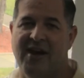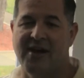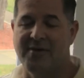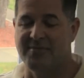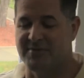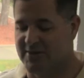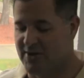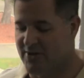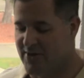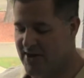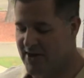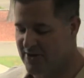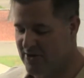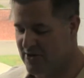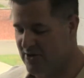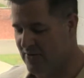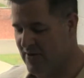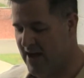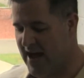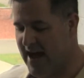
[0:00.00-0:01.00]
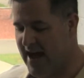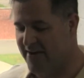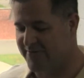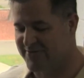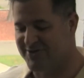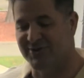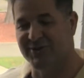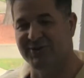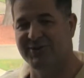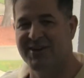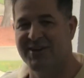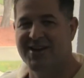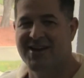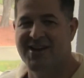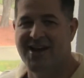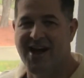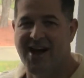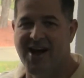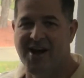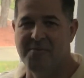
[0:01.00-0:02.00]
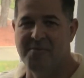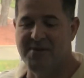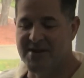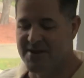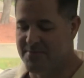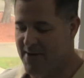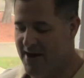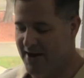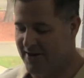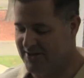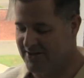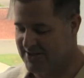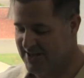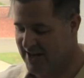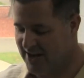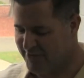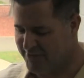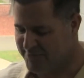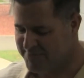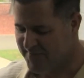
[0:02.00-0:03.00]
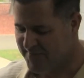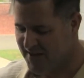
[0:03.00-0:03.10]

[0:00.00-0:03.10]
so that you don't have to be by yourself.